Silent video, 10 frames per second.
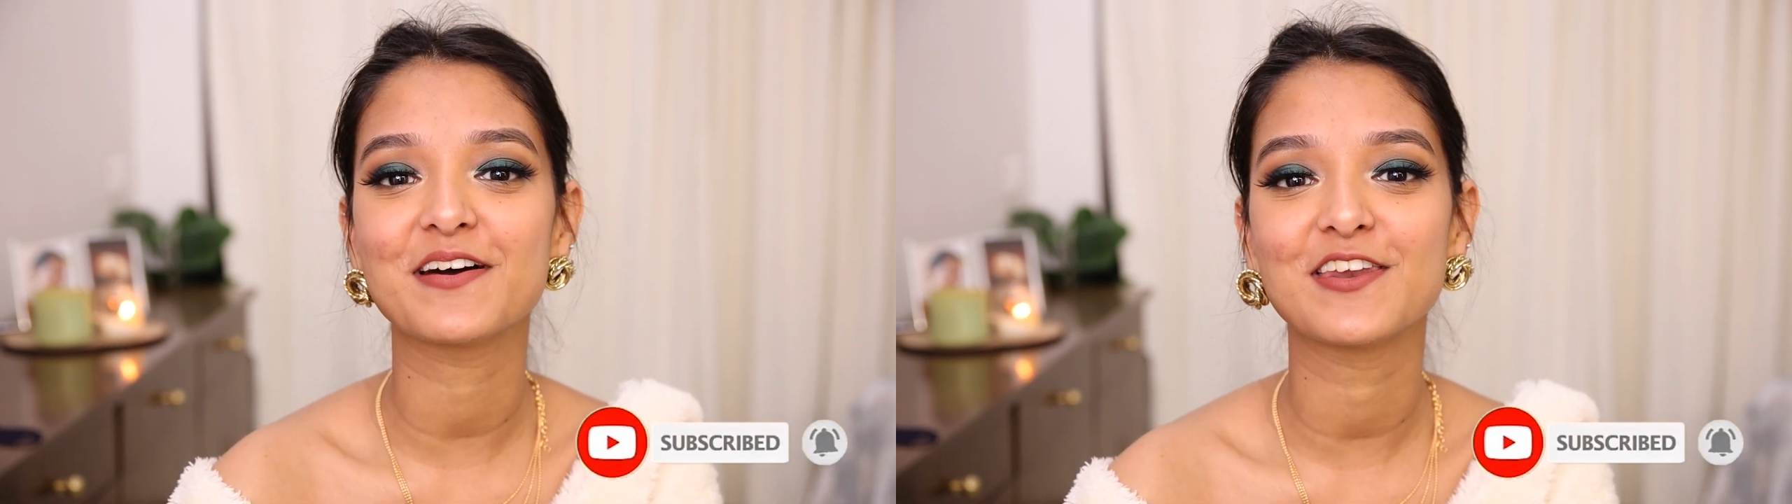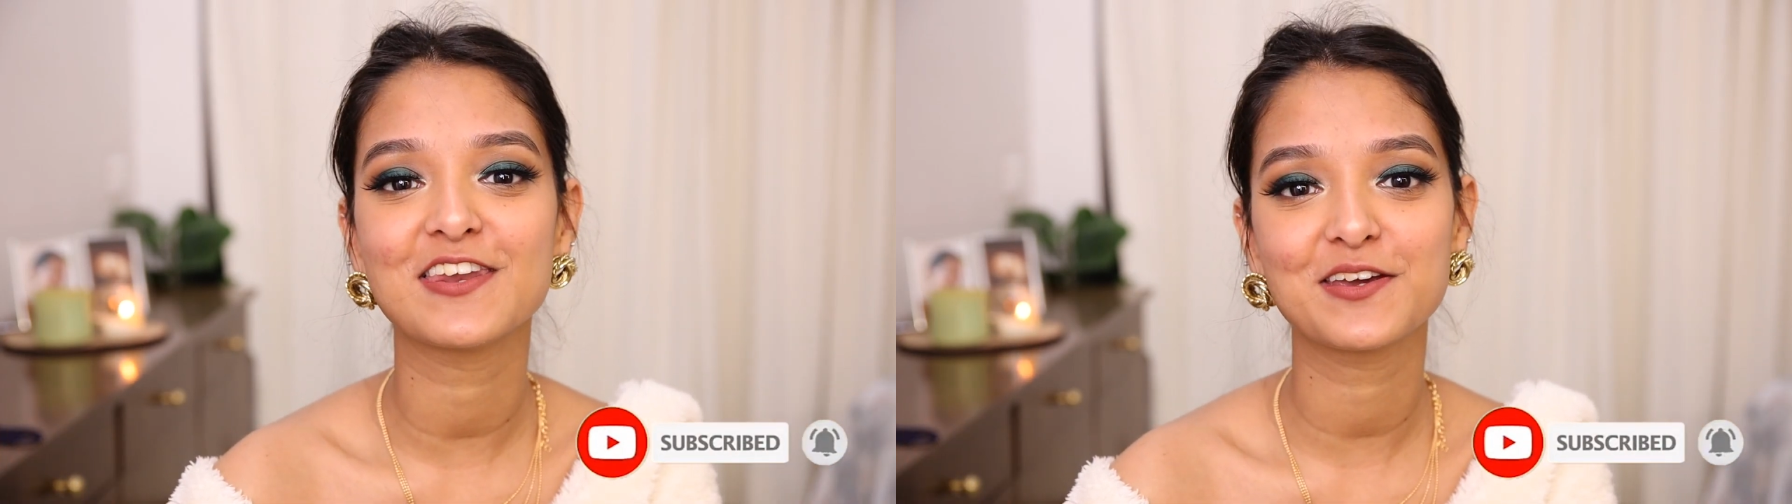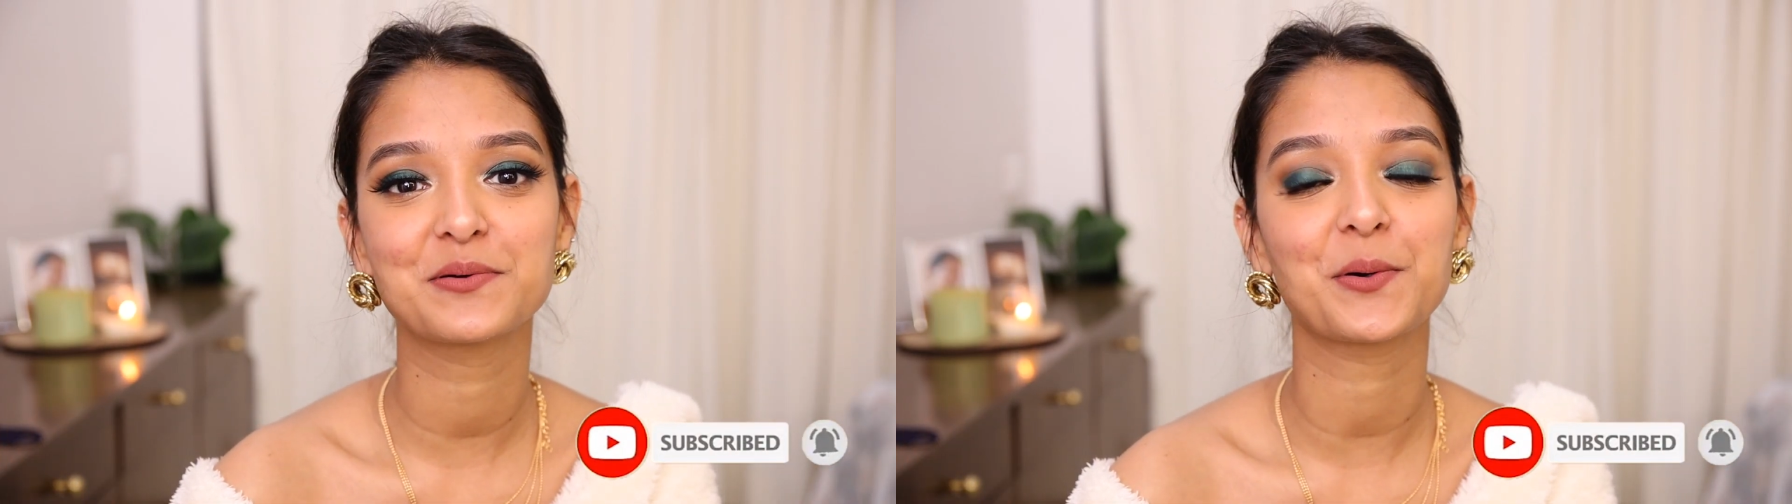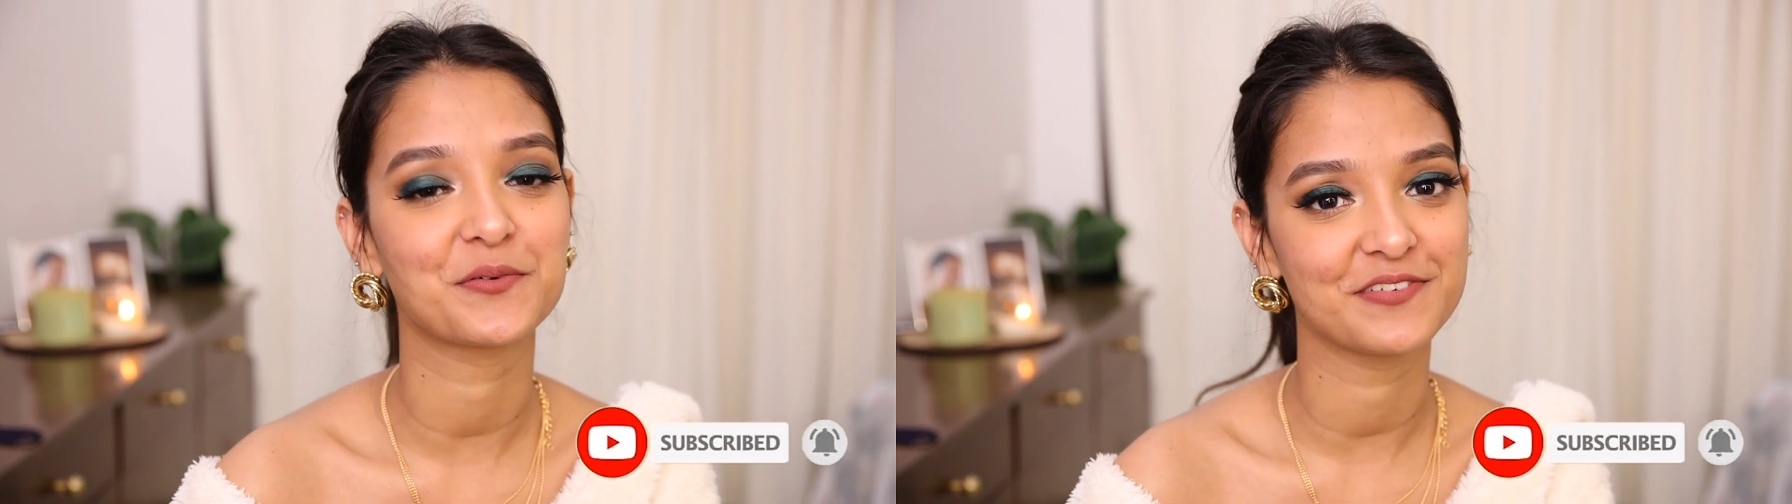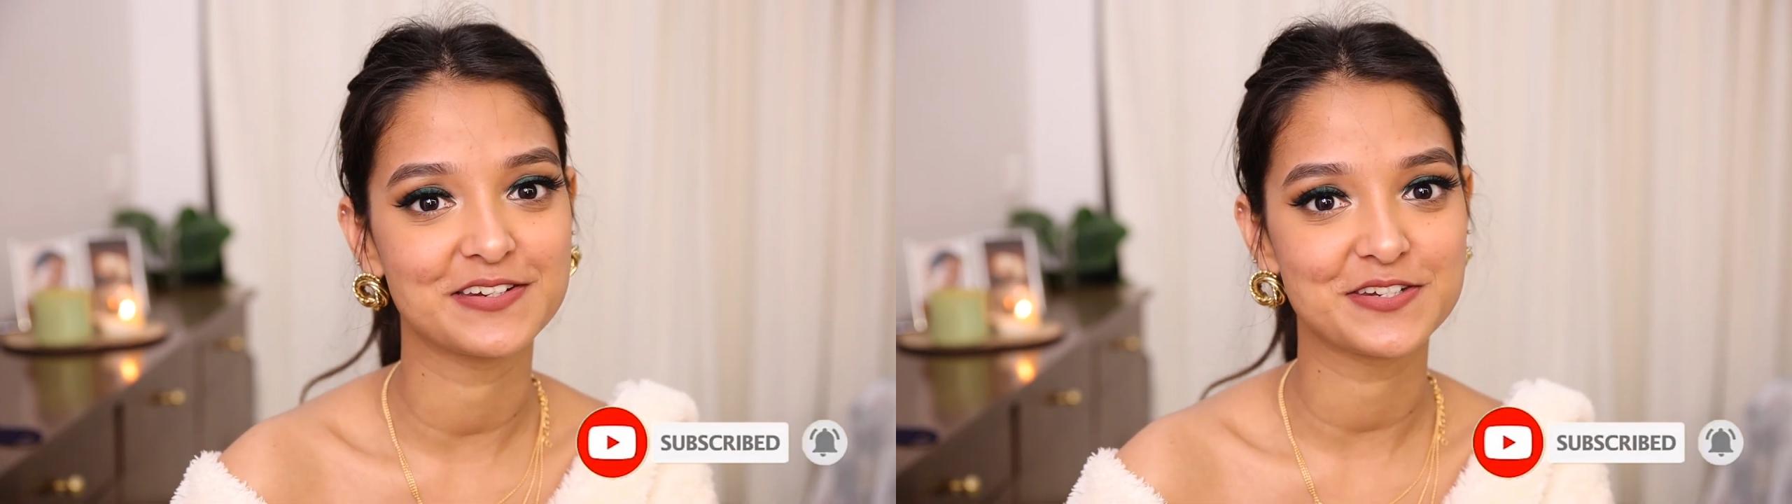a new
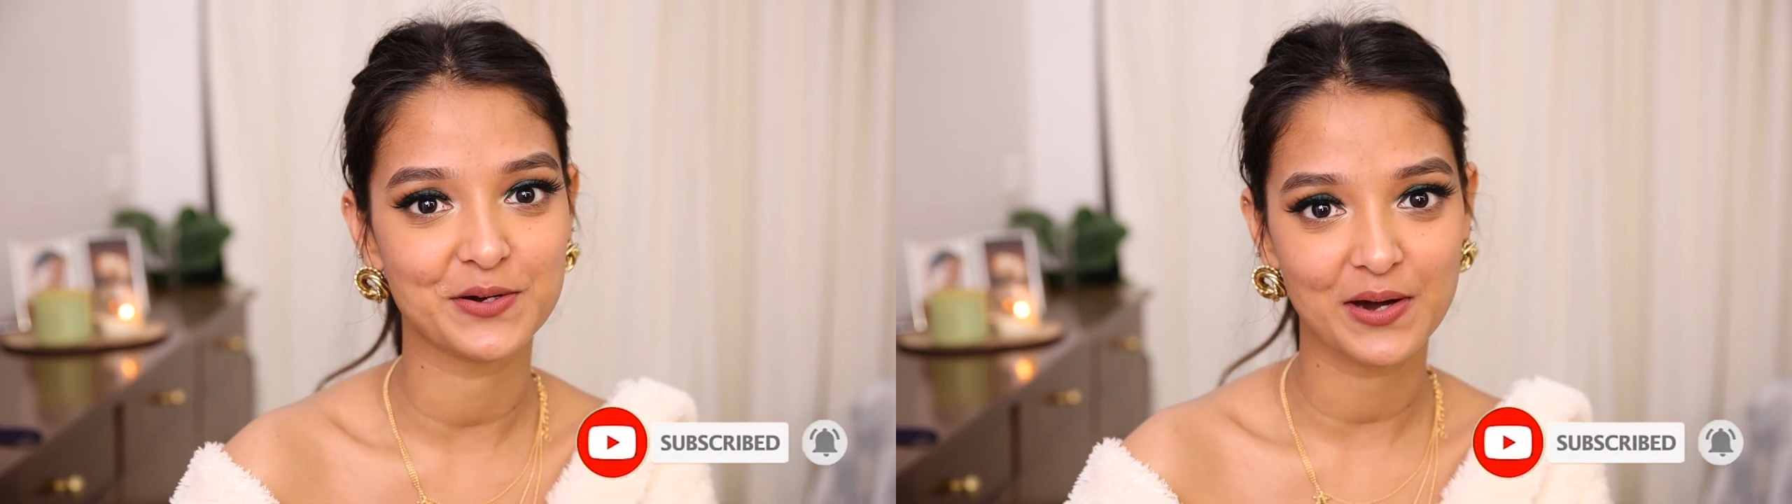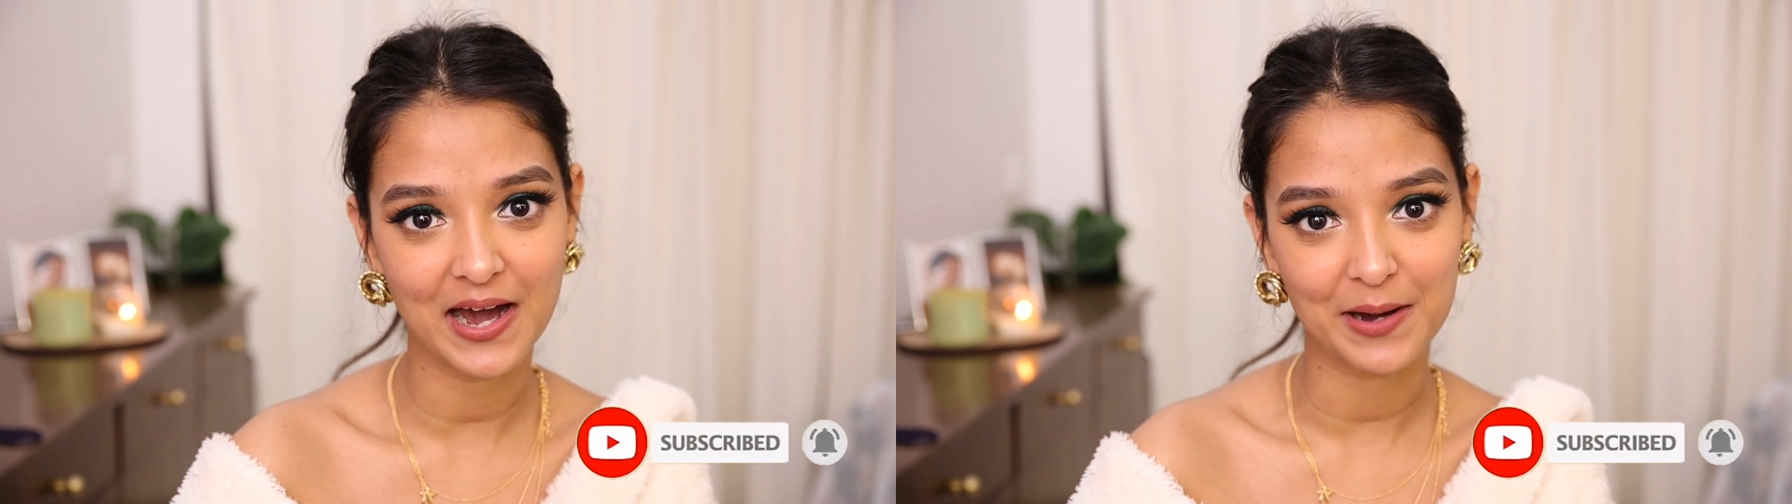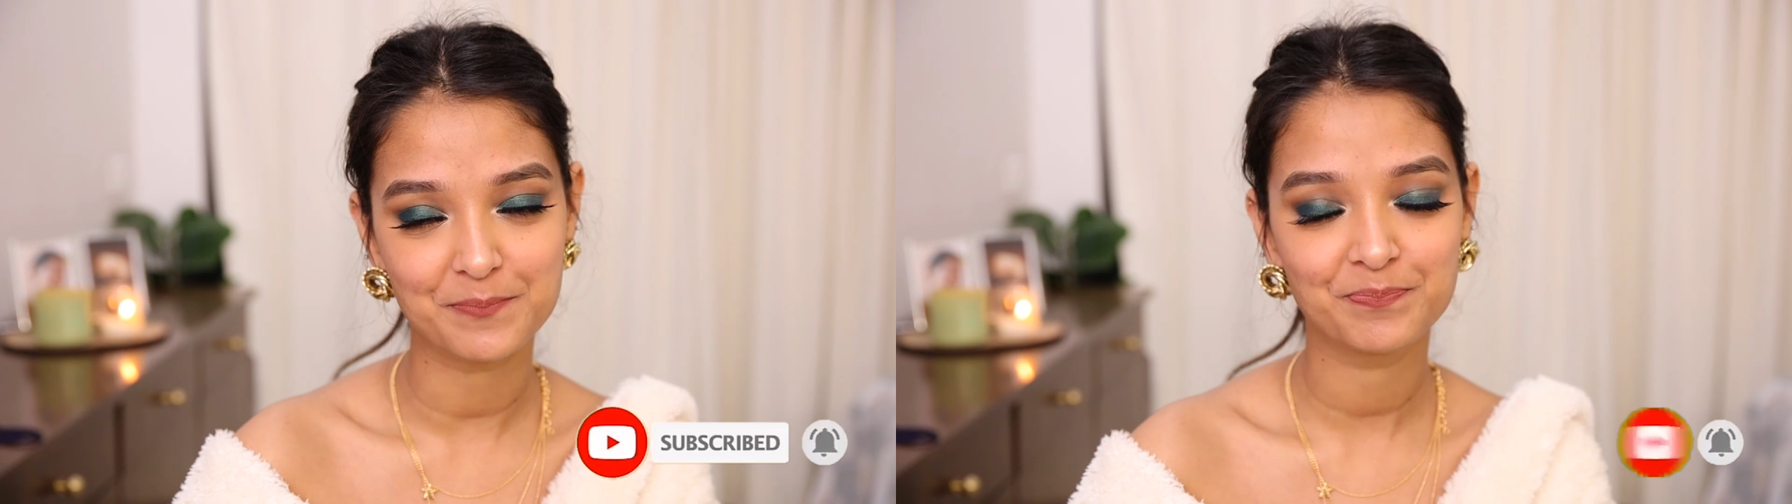video up.